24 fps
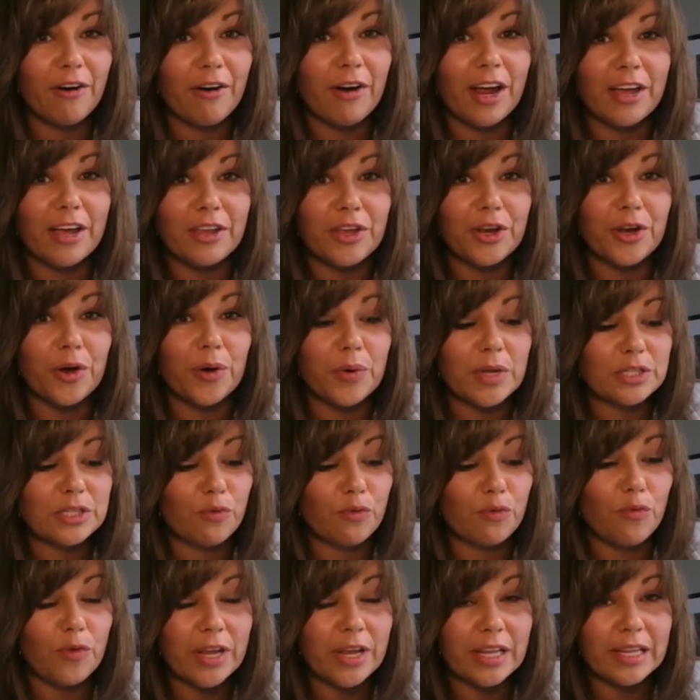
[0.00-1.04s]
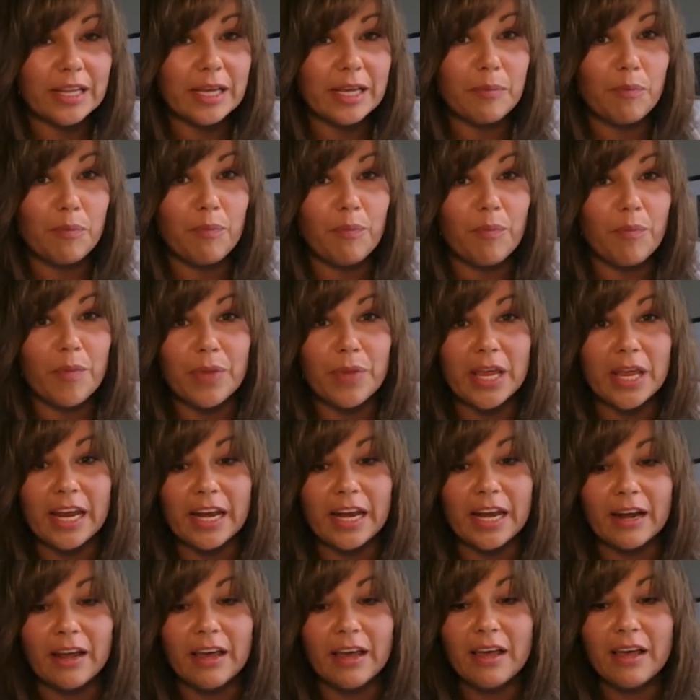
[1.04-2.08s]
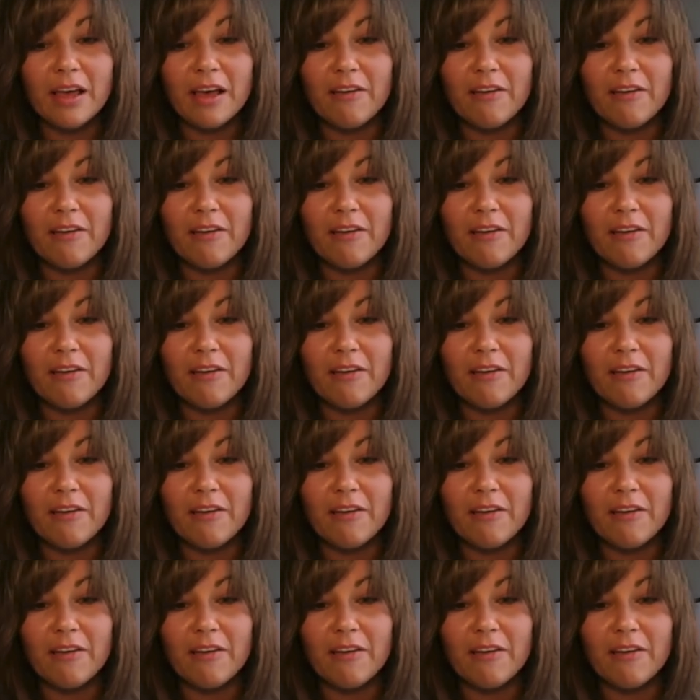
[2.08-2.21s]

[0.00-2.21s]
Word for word: You know, it's really been